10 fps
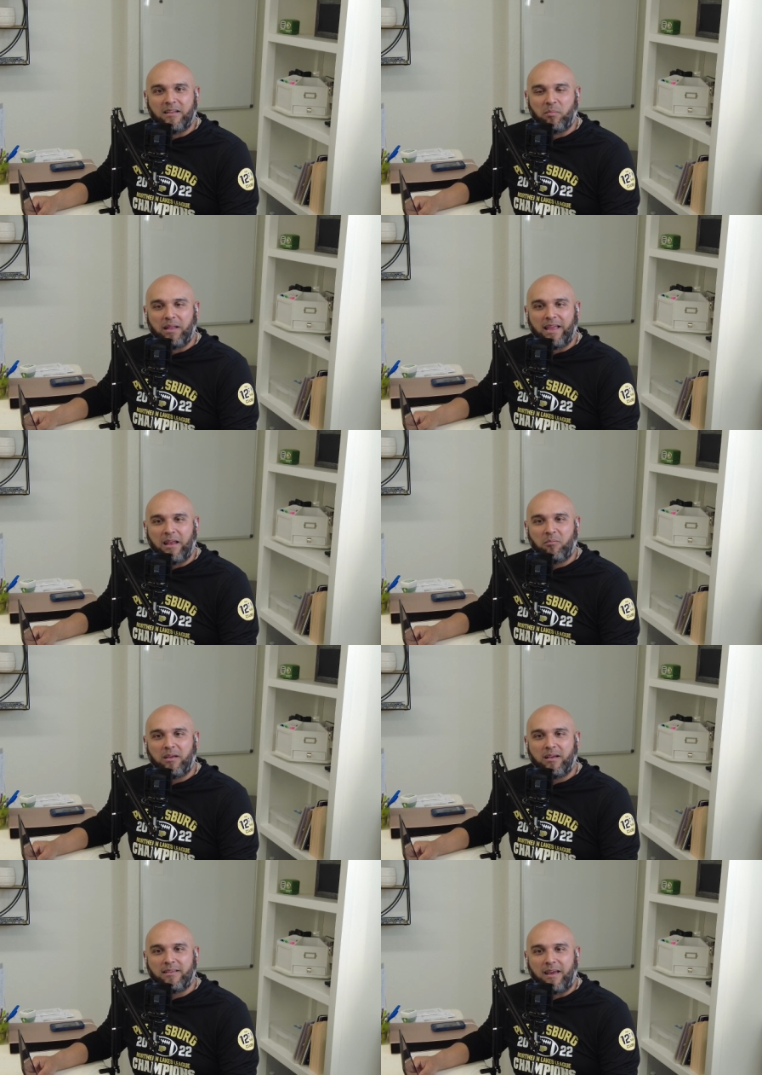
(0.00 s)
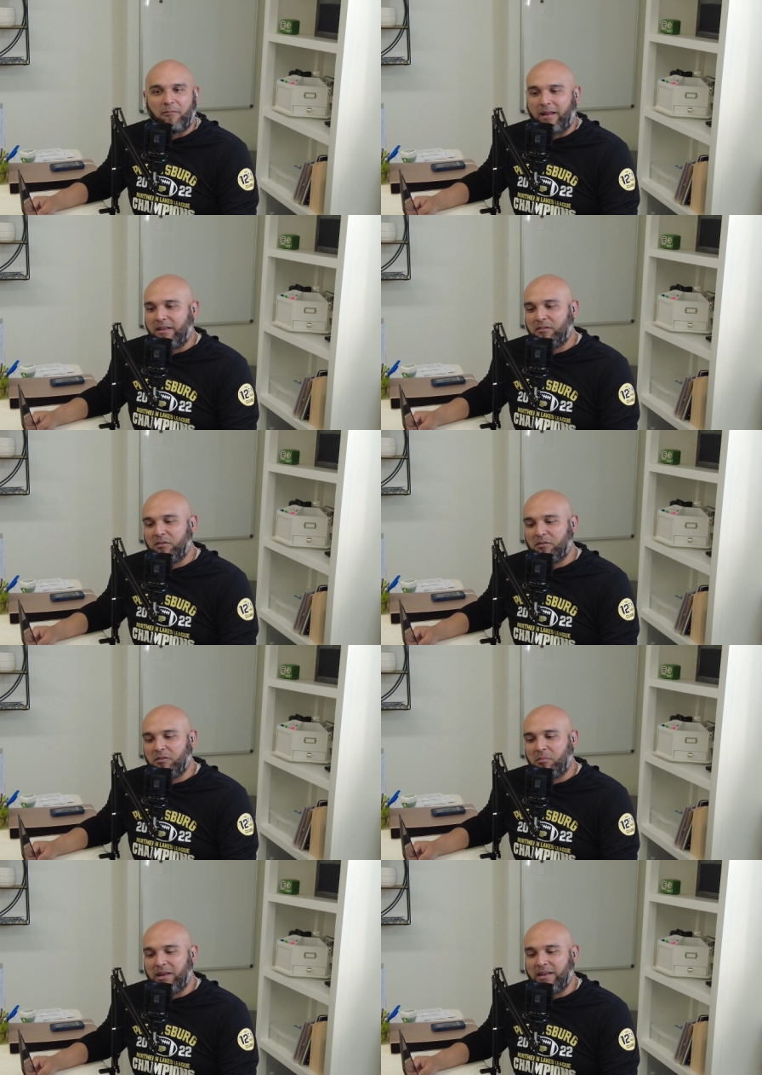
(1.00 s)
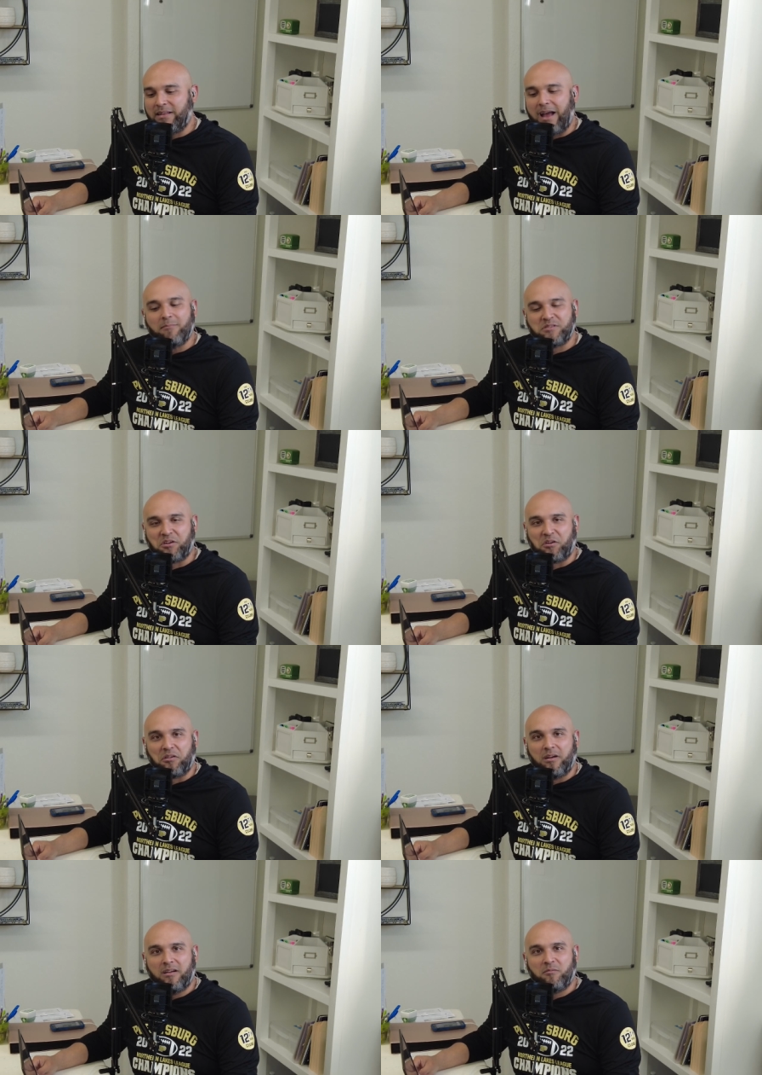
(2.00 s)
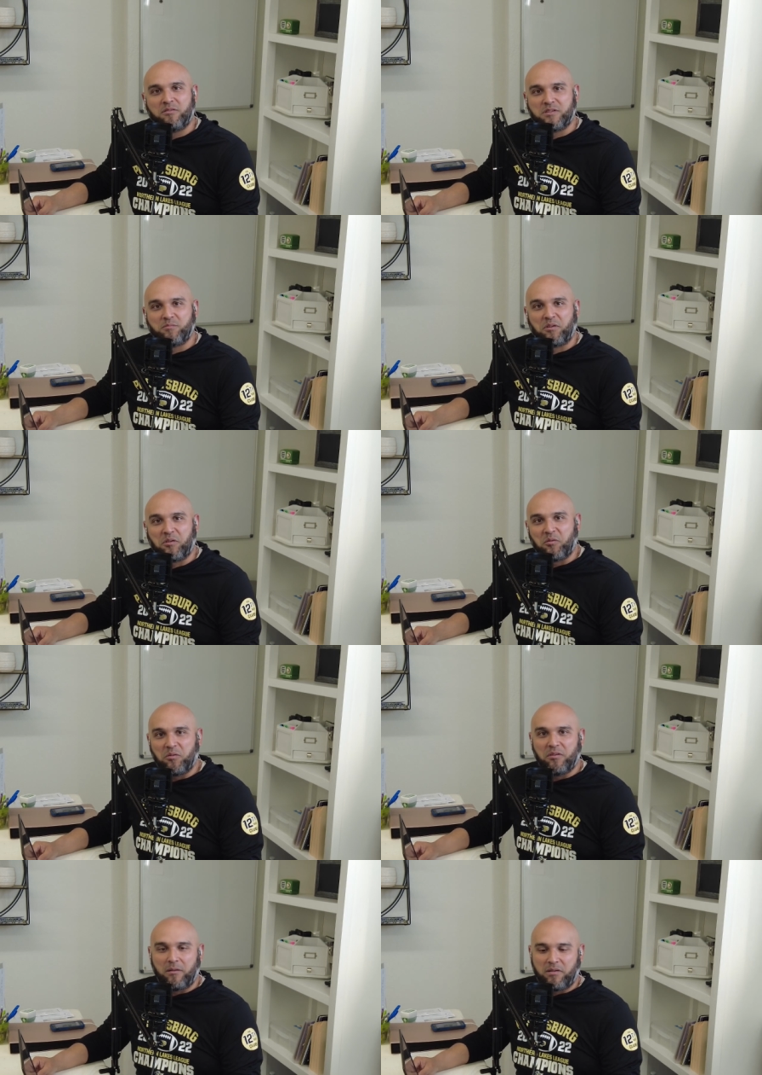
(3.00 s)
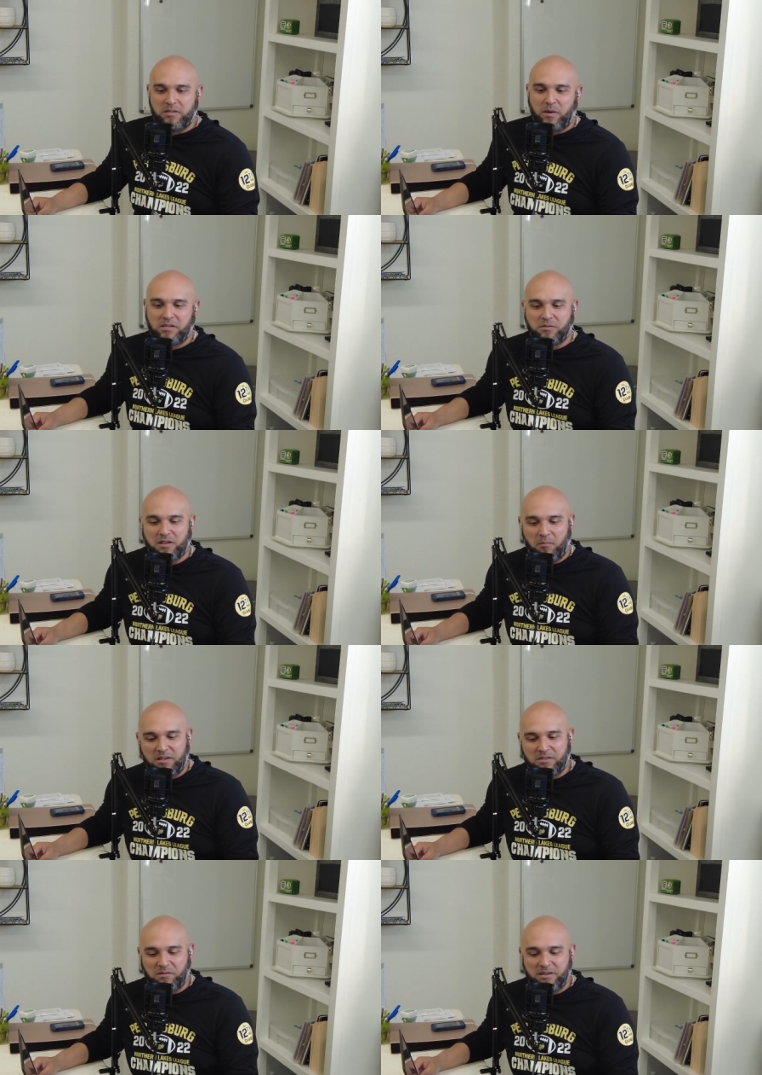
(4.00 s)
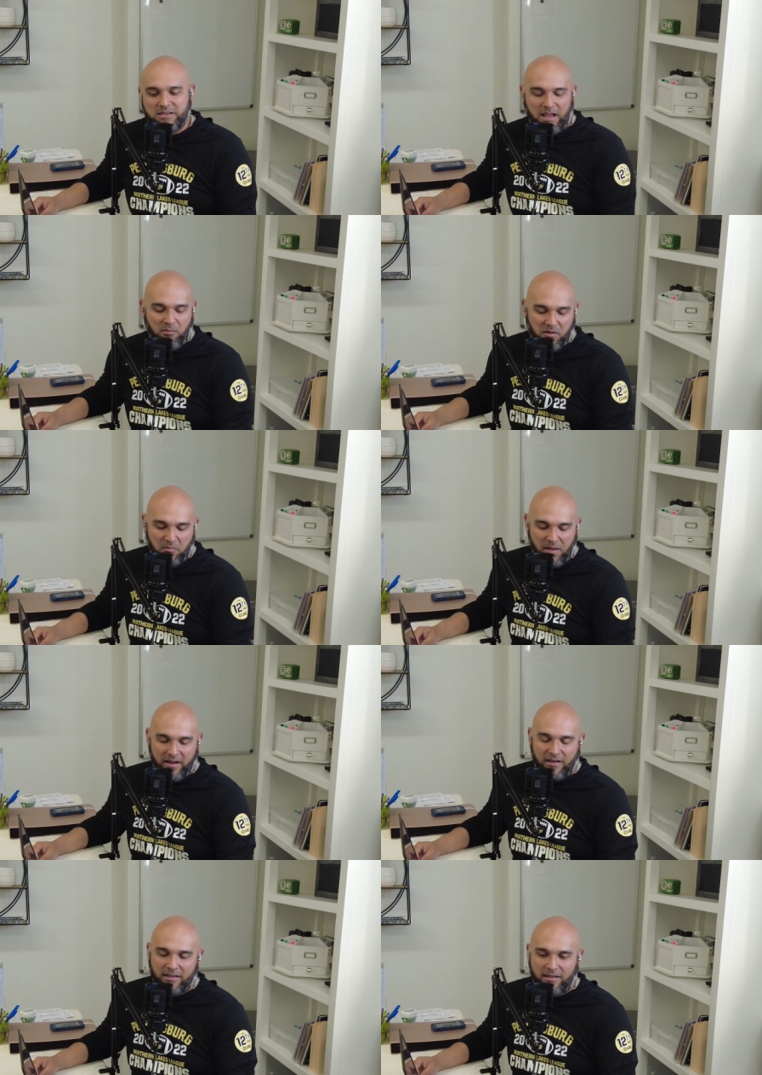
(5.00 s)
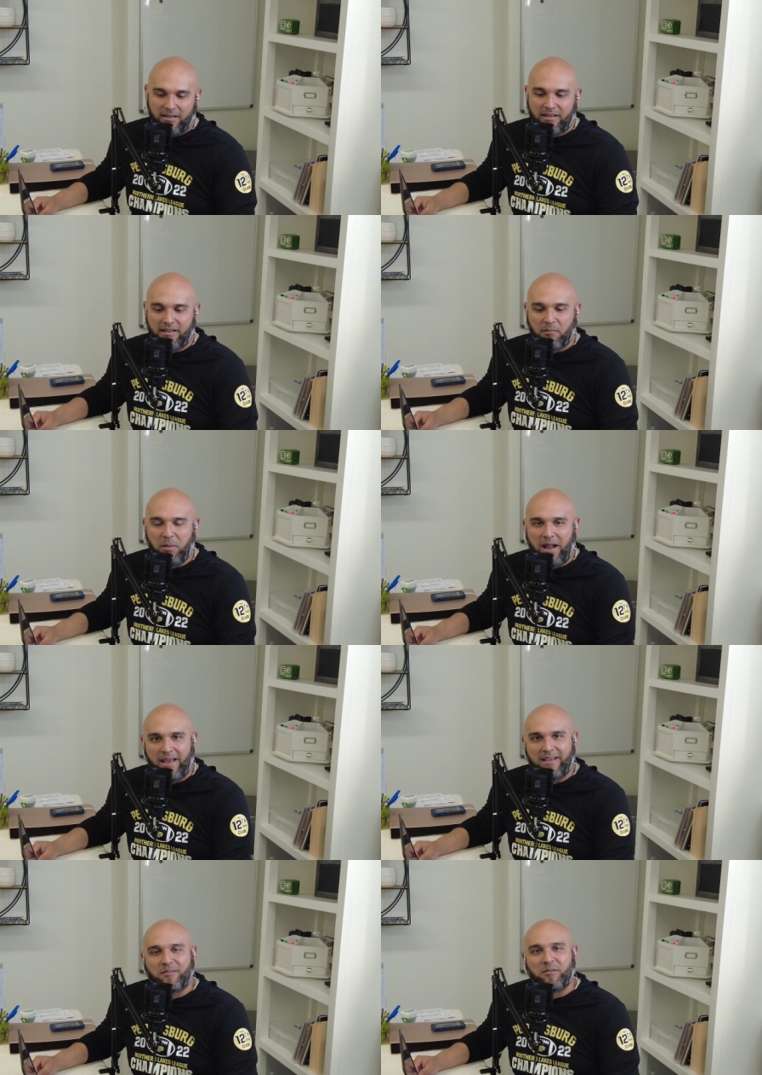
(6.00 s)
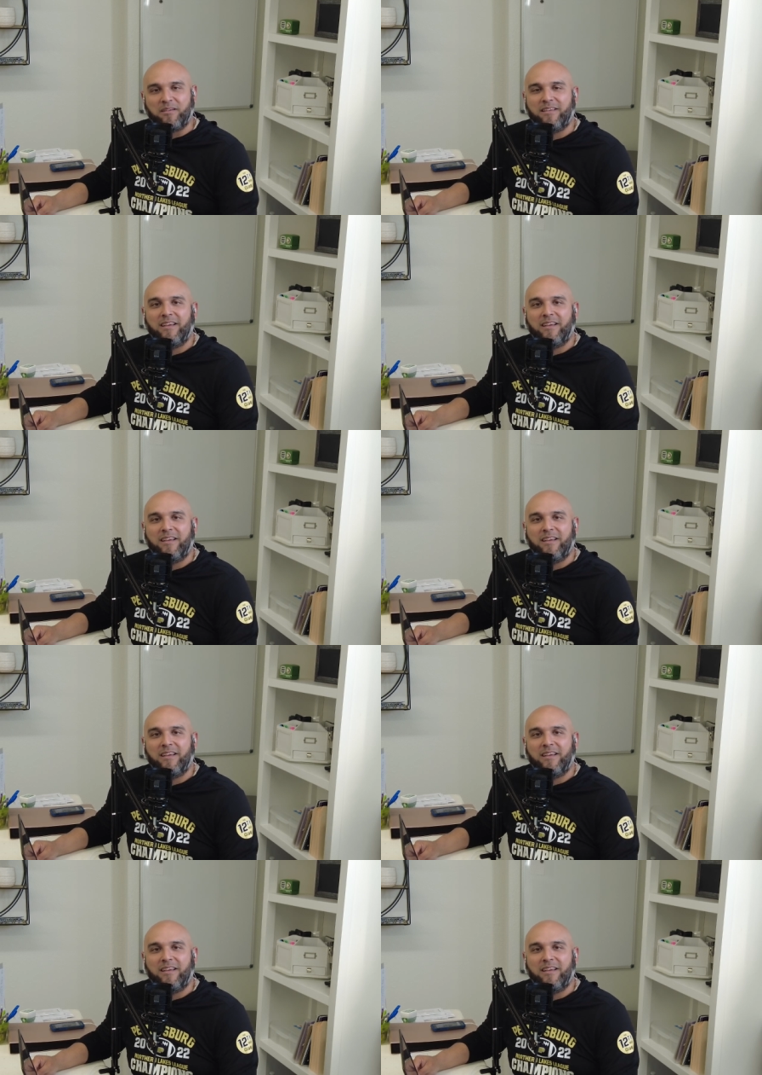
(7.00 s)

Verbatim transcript: bit late, because I ran into comedian Tom Segura, which is pretty cool. His picture was on my stories. I'll put it back on the, the podcast stories.